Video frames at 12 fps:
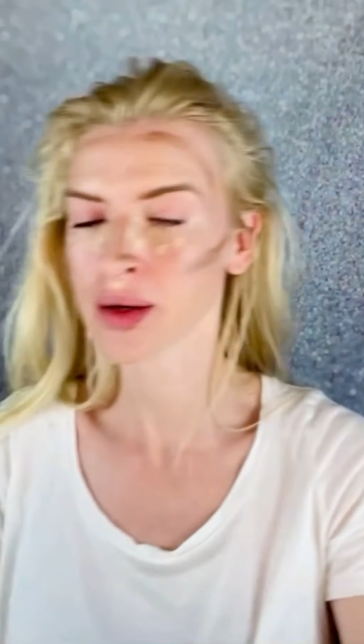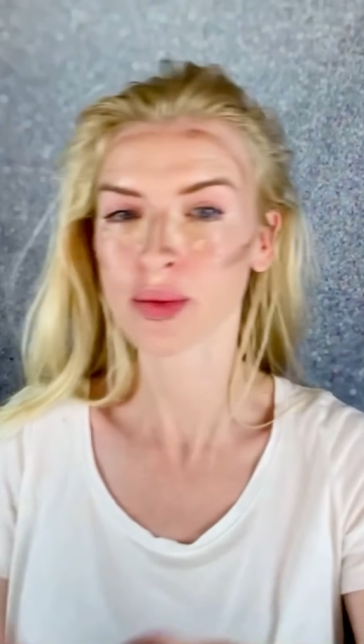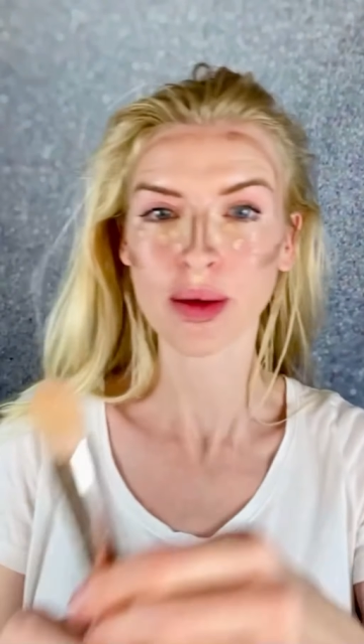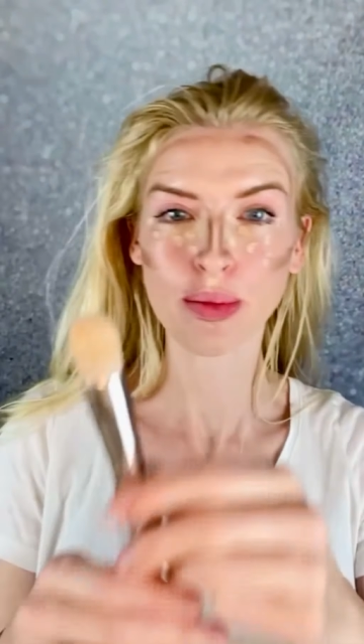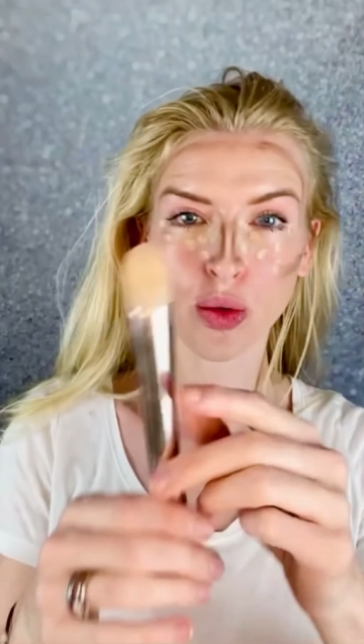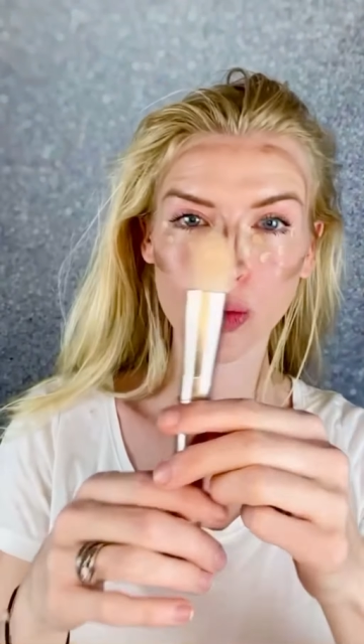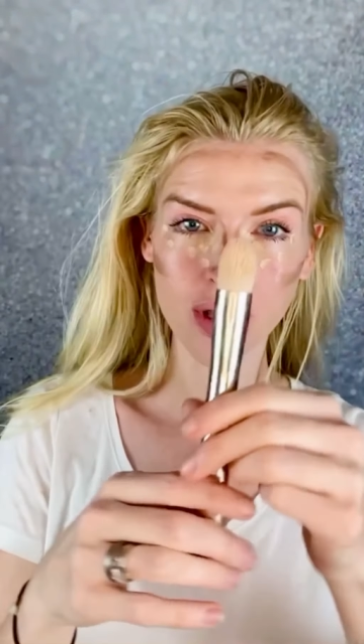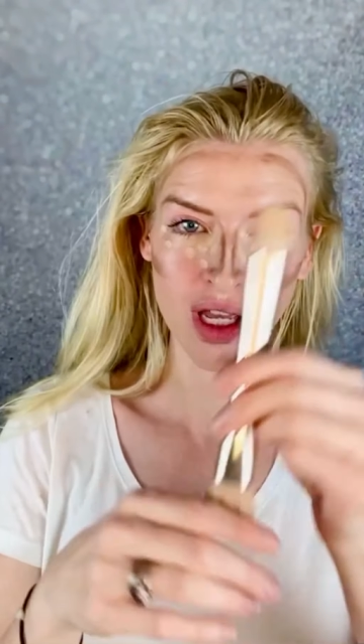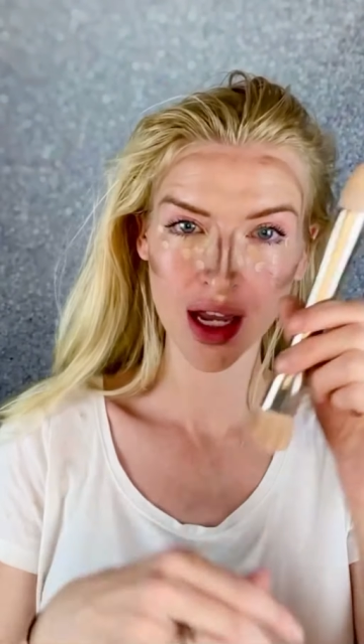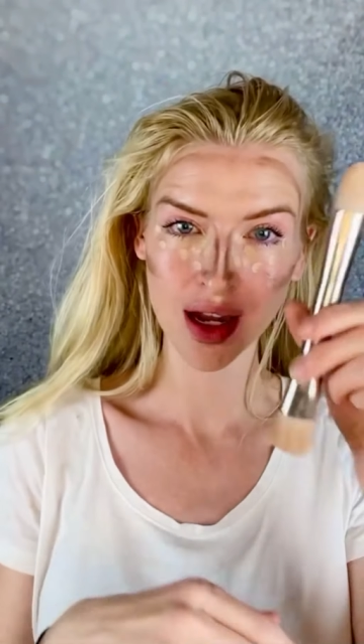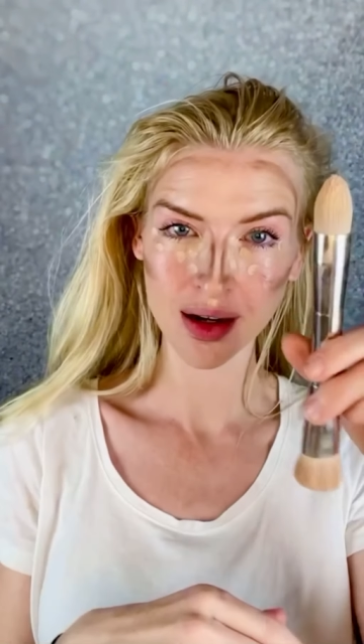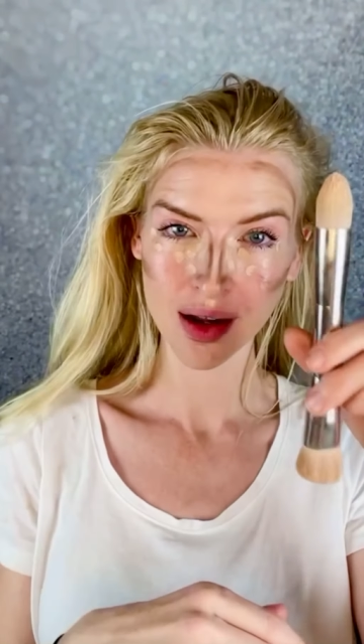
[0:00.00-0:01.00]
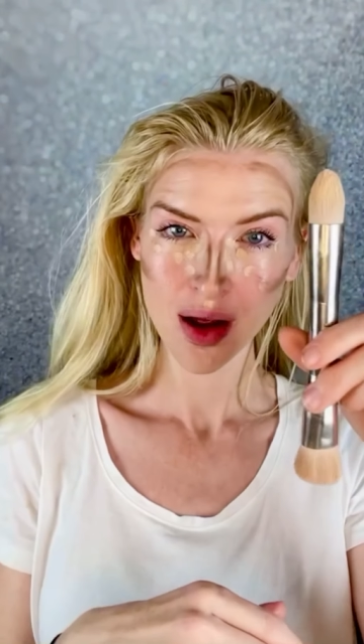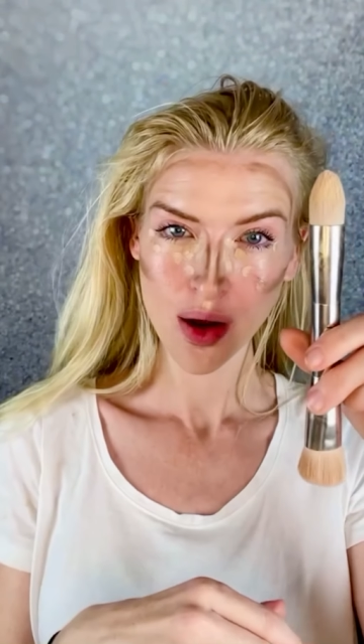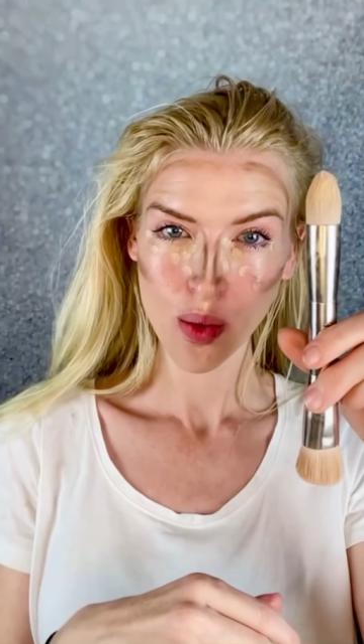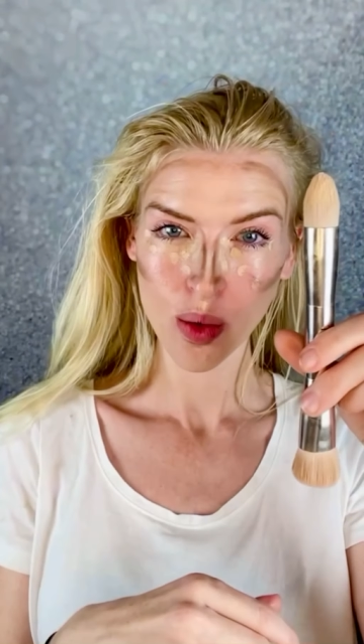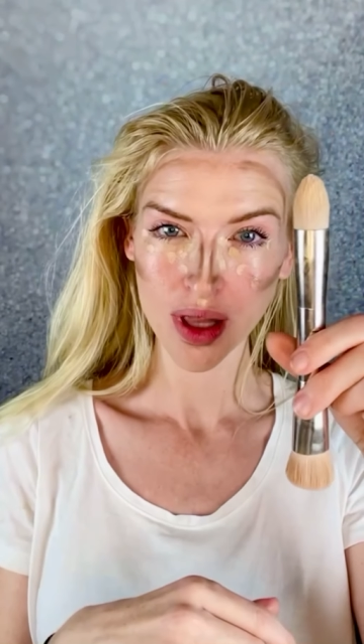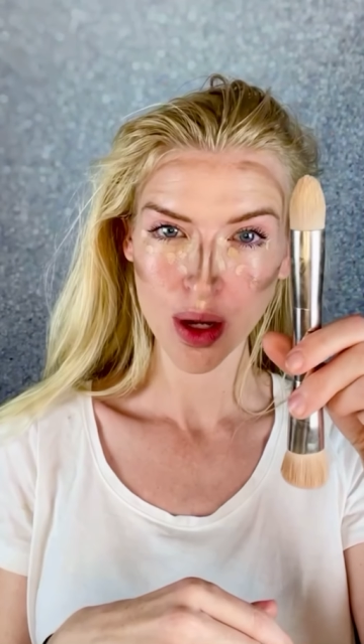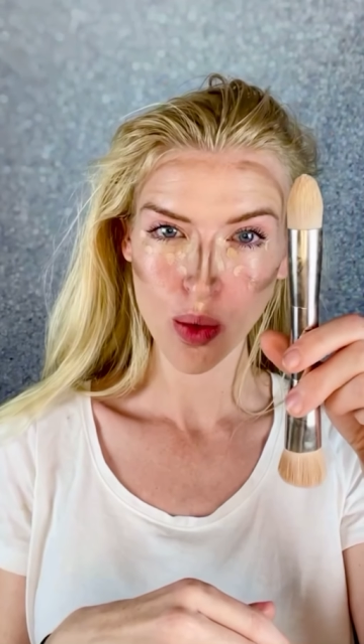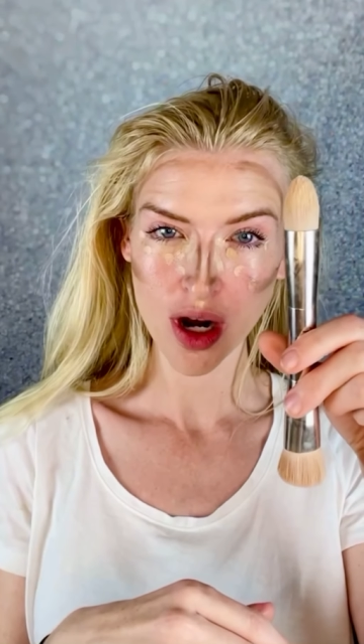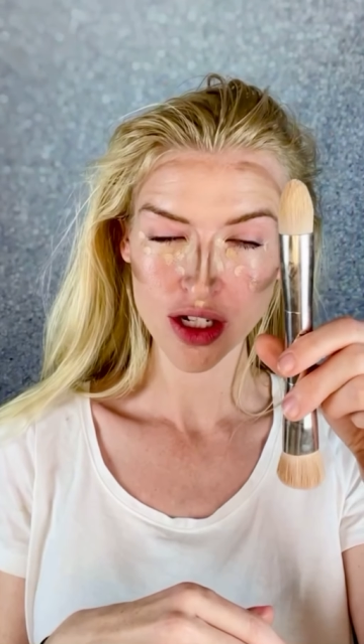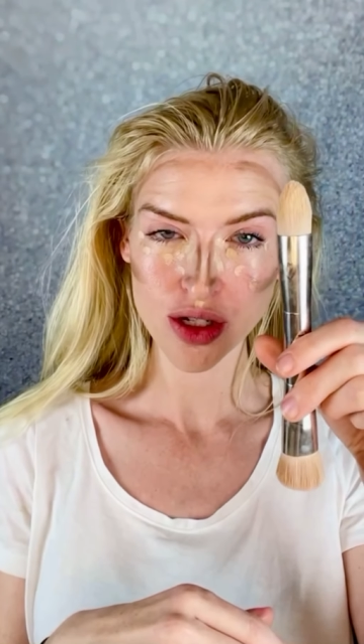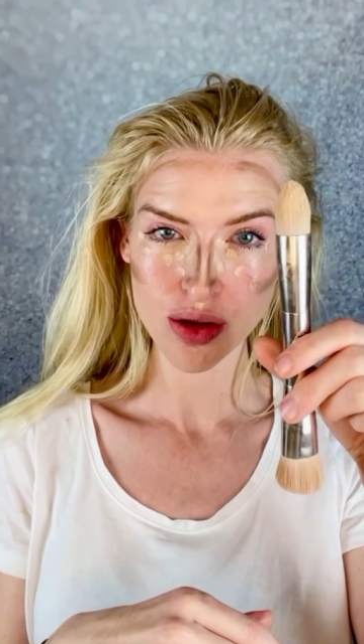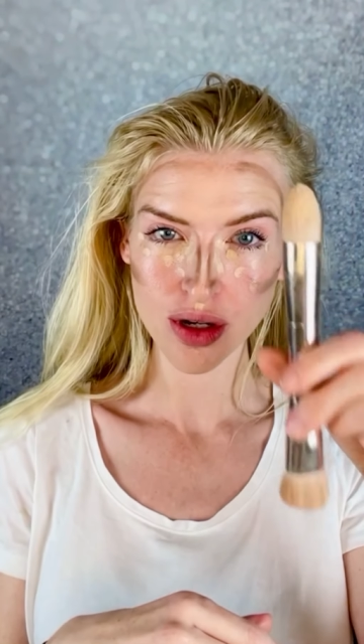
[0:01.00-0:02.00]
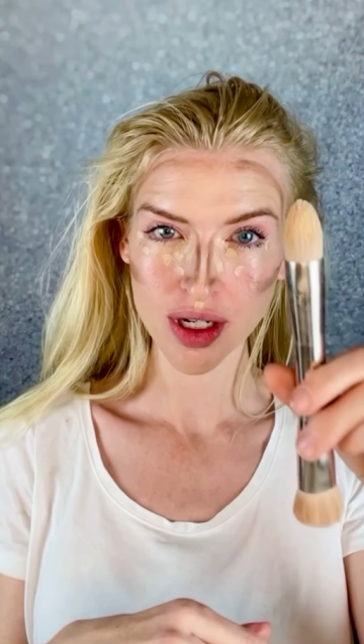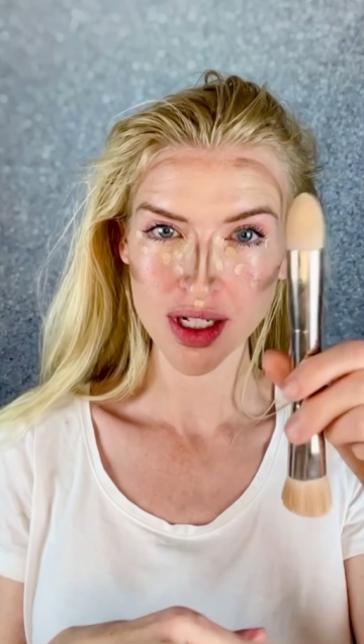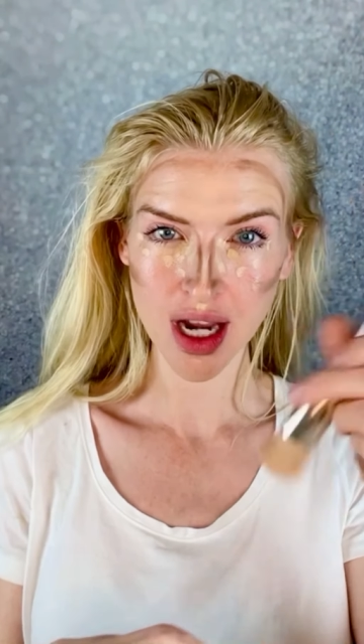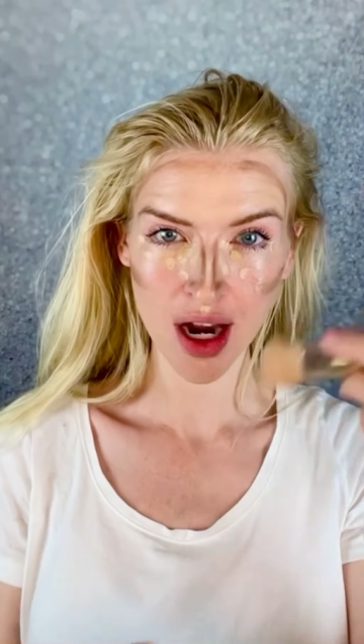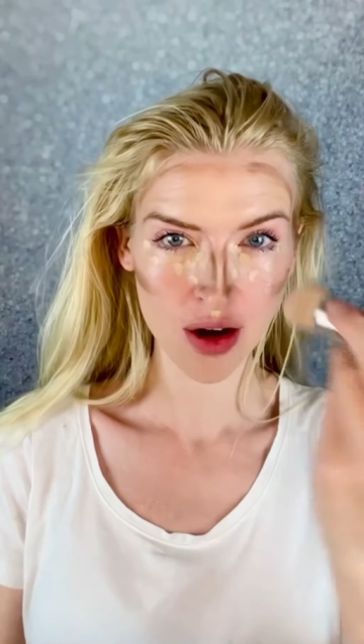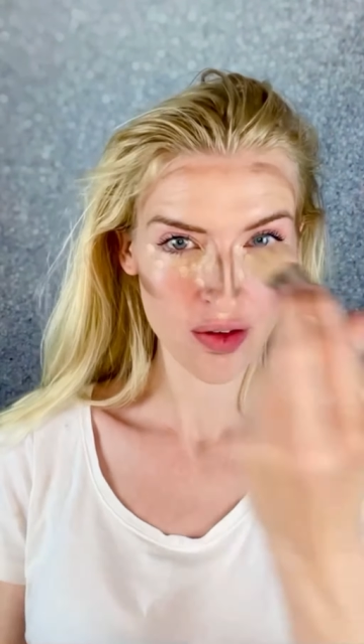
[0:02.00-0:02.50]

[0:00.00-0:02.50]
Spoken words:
people will get when they want to do their entire